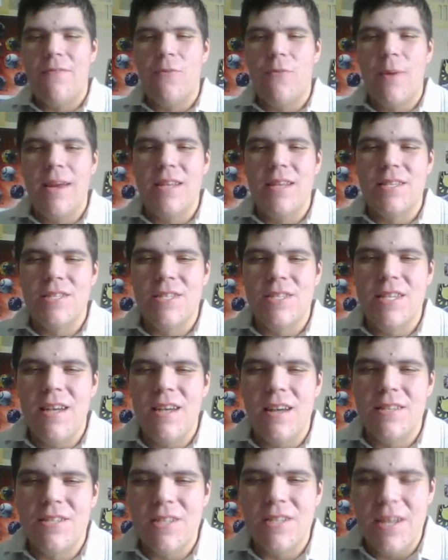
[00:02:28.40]
wait and see
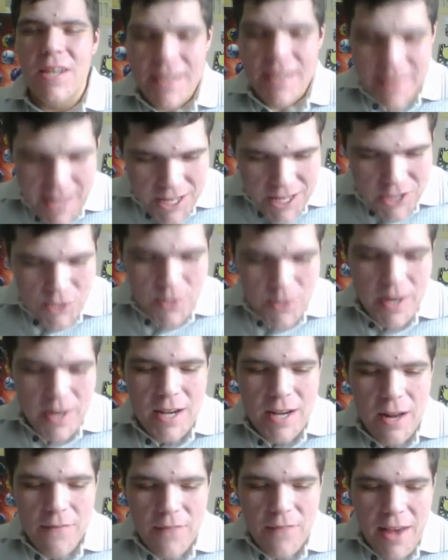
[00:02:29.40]
on Sunday. That's
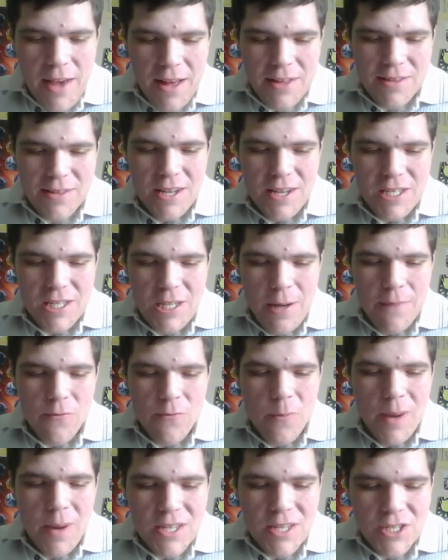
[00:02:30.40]
right, on Valentine's Day. We have
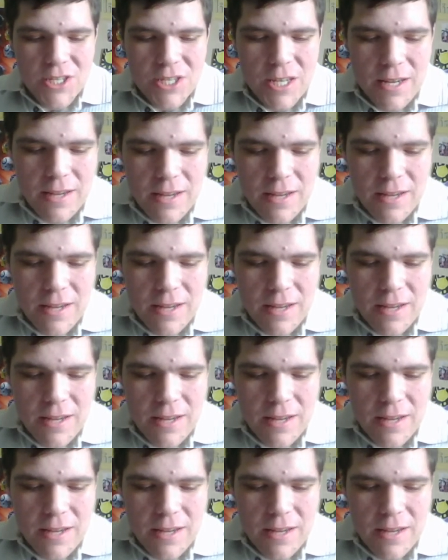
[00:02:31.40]
to wait and see.